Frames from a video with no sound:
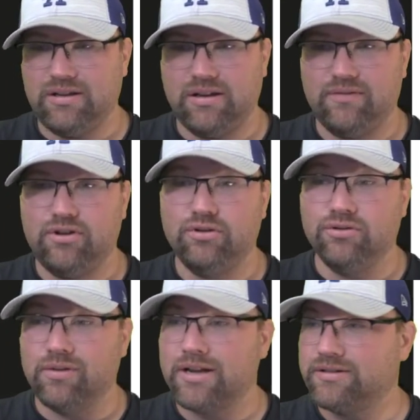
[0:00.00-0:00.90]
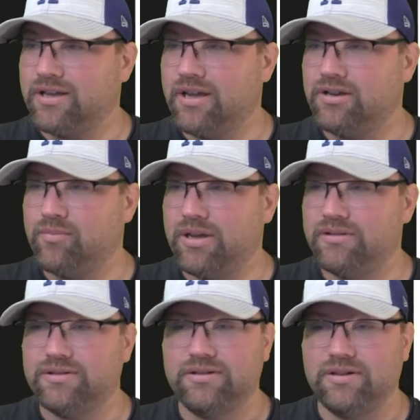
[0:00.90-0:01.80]
And if you direct scan your
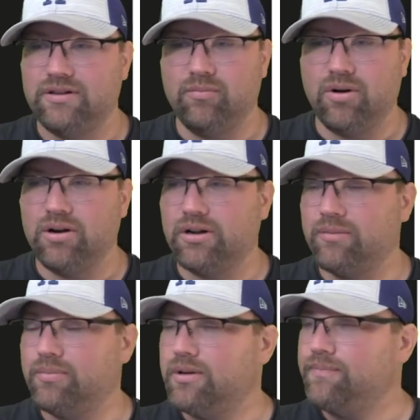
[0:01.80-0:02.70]
patients and you mark up